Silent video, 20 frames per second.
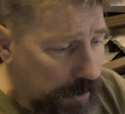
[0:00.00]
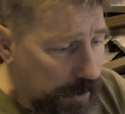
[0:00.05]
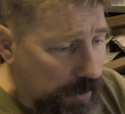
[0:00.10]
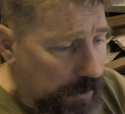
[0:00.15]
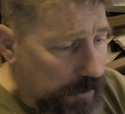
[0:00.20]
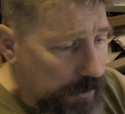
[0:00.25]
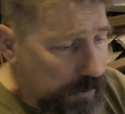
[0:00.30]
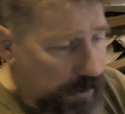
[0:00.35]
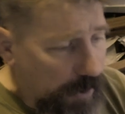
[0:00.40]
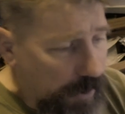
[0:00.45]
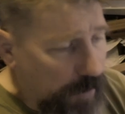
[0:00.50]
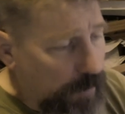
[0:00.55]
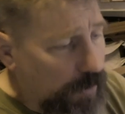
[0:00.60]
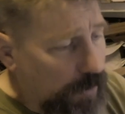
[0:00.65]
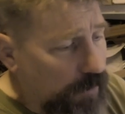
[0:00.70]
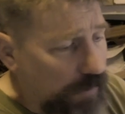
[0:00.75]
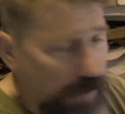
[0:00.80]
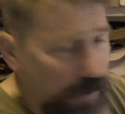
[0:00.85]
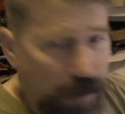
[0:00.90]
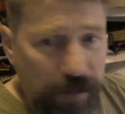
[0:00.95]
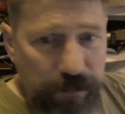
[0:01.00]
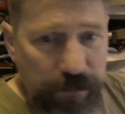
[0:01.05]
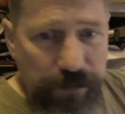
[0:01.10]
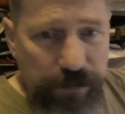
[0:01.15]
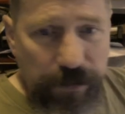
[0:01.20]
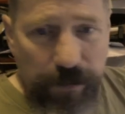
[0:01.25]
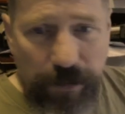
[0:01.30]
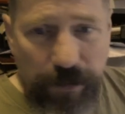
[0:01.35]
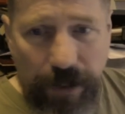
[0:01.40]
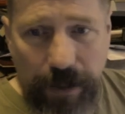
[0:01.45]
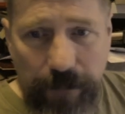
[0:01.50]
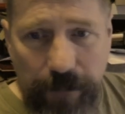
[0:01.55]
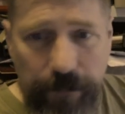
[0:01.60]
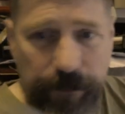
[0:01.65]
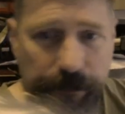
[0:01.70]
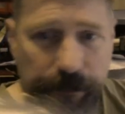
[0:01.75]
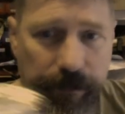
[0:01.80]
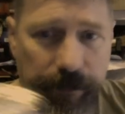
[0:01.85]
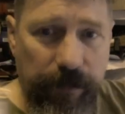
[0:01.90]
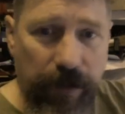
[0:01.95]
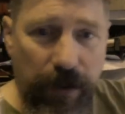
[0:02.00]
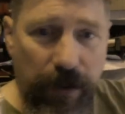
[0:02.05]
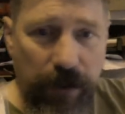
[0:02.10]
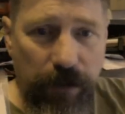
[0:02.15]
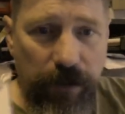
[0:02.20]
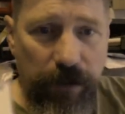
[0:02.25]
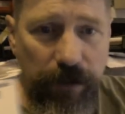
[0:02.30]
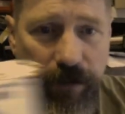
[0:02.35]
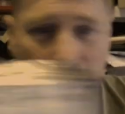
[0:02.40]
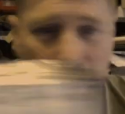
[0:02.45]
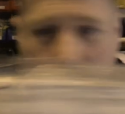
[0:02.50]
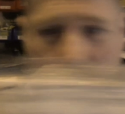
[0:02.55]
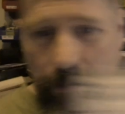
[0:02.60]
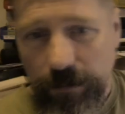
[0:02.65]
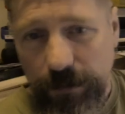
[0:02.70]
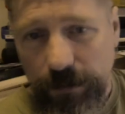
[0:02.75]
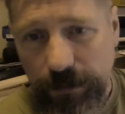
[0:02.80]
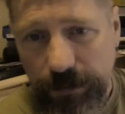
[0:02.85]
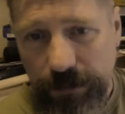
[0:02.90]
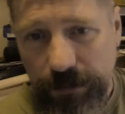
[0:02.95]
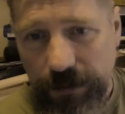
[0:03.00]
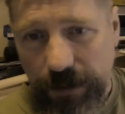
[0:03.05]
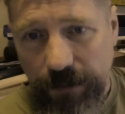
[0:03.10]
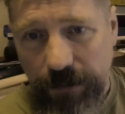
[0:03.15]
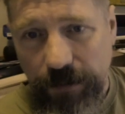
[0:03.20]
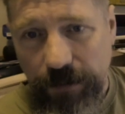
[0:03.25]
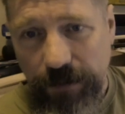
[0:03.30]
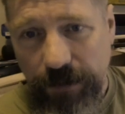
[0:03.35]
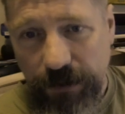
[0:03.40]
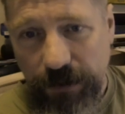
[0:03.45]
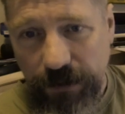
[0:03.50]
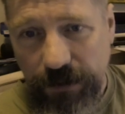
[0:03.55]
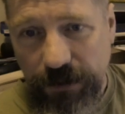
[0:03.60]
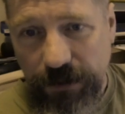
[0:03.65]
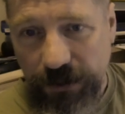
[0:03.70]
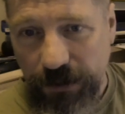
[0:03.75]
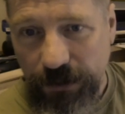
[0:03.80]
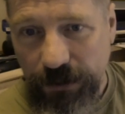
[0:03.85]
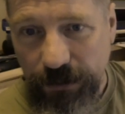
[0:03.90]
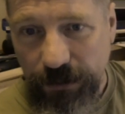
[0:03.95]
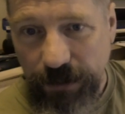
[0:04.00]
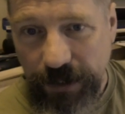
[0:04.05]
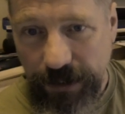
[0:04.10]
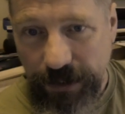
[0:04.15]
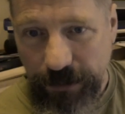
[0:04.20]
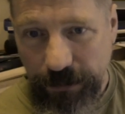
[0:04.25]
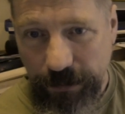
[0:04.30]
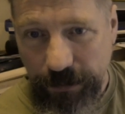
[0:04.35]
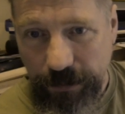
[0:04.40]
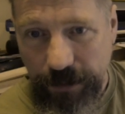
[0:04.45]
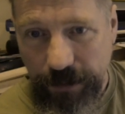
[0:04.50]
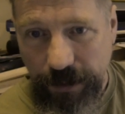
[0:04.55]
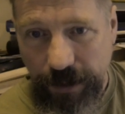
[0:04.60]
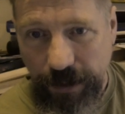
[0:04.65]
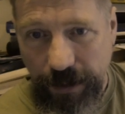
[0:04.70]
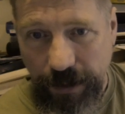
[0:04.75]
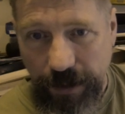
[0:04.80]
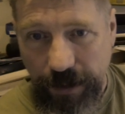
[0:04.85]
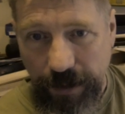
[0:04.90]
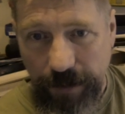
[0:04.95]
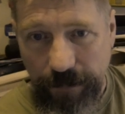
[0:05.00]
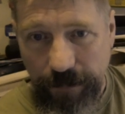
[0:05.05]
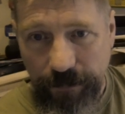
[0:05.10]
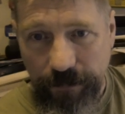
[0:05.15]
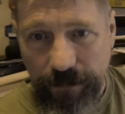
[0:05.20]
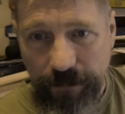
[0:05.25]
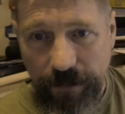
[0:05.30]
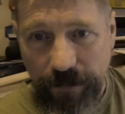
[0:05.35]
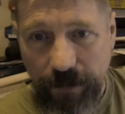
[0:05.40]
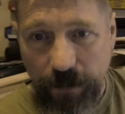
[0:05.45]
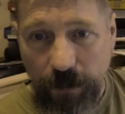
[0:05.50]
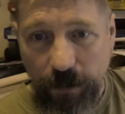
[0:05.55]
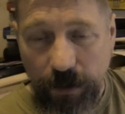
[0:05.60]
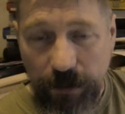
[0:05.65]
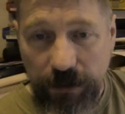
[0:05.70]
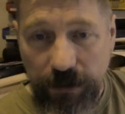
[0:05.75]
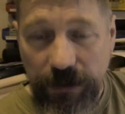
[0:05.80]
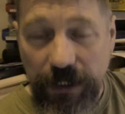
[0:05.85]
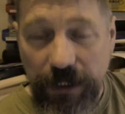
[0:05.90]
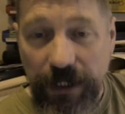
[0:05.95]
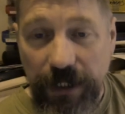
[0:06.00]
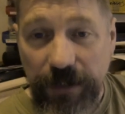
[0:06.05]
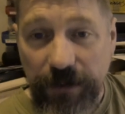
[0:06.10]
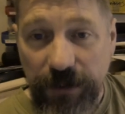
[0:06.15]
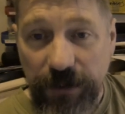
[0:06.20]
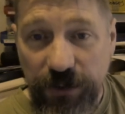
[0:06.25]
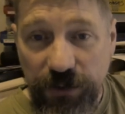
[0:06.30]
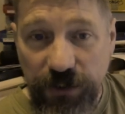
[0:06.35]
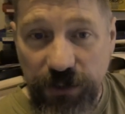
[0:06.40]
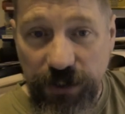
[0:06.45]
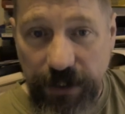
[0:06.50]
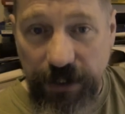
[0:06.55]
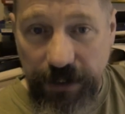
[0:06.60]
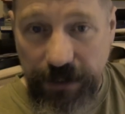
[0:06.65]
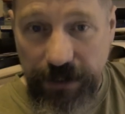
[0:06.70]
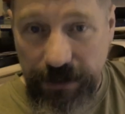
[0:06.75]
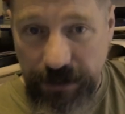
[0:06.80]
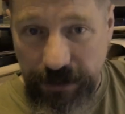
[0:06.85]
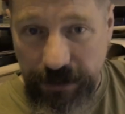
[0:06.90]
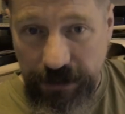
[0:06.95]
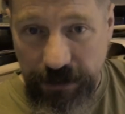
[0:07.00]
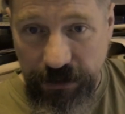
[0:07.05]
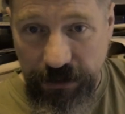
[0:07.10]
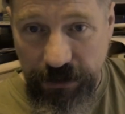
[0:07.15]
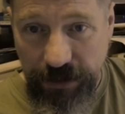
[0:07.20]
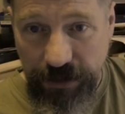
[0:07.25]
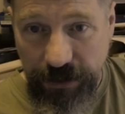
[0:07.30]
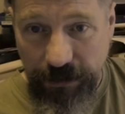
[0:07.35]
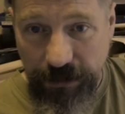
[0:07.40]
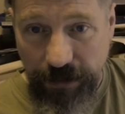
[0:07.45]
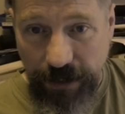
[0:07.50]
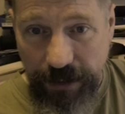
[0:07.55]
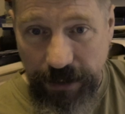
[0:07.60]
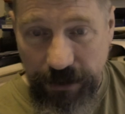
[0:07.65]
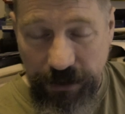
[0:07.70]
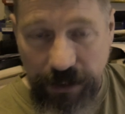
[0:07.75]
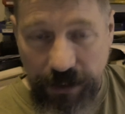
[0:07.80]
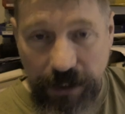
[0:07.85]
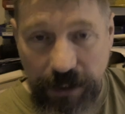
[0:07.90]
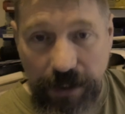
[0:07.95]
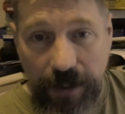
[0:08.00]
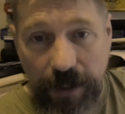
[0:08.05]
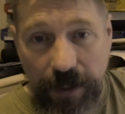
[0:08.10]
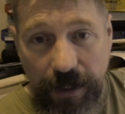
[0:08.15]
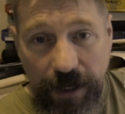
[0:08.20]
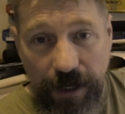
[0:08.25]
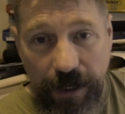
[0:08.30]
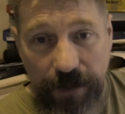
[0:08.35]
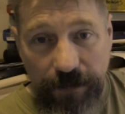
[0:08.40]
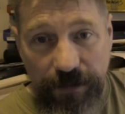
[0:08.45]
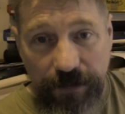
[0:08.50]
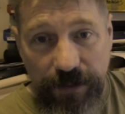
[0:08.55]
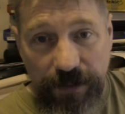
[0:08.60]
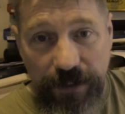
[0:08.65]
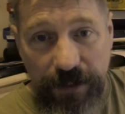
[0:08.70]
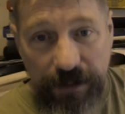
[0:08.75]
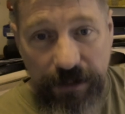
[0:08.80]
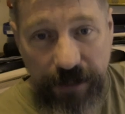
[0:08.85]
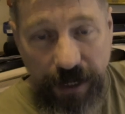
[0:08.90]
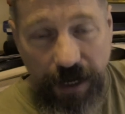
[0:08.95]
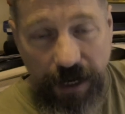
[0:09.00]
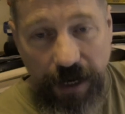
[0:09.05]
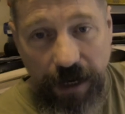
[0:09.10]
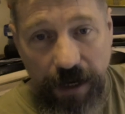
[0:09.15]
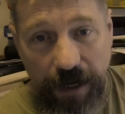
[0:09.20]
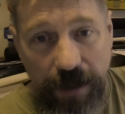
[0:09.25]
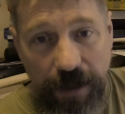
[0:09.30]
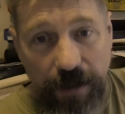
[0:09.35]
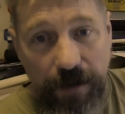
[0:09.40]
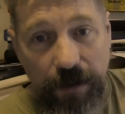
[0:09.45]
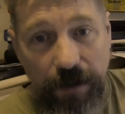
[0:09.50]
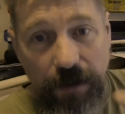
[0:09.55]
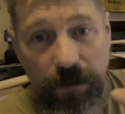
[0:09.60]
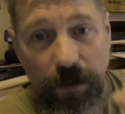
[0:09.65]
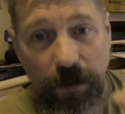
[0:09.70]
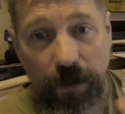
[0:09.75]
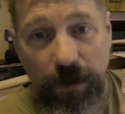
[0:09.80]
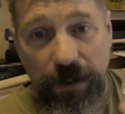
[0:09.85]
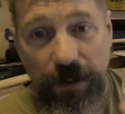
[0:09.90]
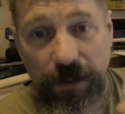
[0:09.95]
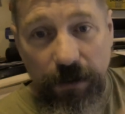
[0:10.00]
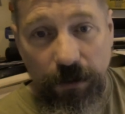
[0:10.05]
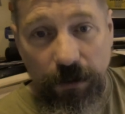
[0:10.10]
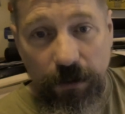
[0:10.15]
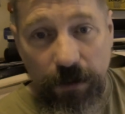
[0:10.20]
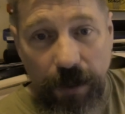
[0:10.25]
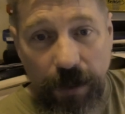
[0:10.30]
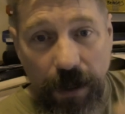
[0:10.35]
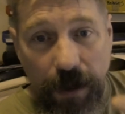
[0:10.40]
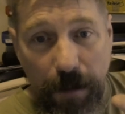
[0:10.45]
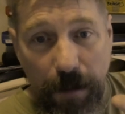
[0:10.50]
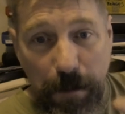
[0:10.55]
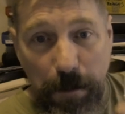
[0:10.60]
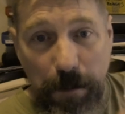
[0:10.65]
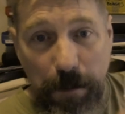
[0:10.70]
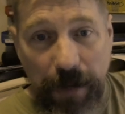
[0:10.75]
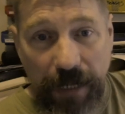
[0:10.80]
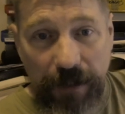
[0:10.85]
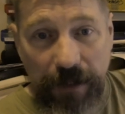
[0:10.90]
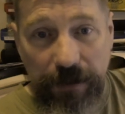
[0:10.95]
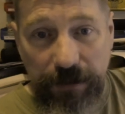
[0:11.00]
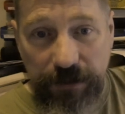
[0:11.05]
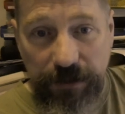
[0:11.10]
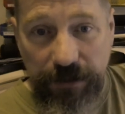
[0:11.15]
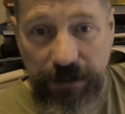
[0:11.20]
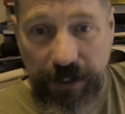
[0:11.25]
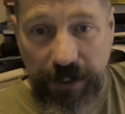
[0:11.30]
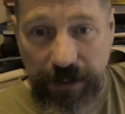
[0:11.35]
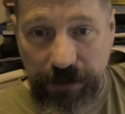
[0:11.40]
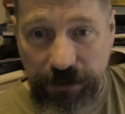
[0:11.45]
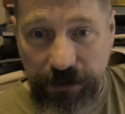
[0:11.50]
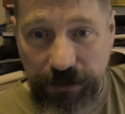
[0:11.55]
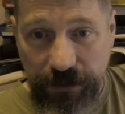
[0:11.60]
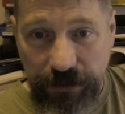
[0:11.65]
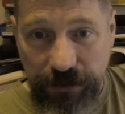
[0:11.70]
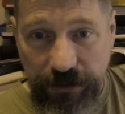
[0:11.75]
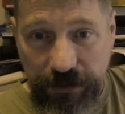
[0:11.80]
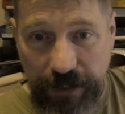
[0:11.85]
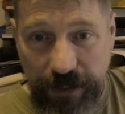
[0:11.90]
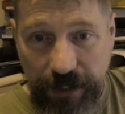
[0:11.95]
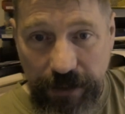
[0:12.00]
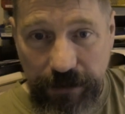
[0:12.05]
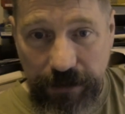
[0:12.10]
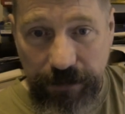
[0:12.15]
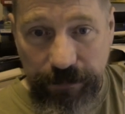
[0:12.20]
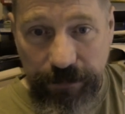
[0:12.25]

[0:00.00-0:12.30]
So moving on from that, we've got two new ones in the GDG range, and these are what we call a balanced tension set,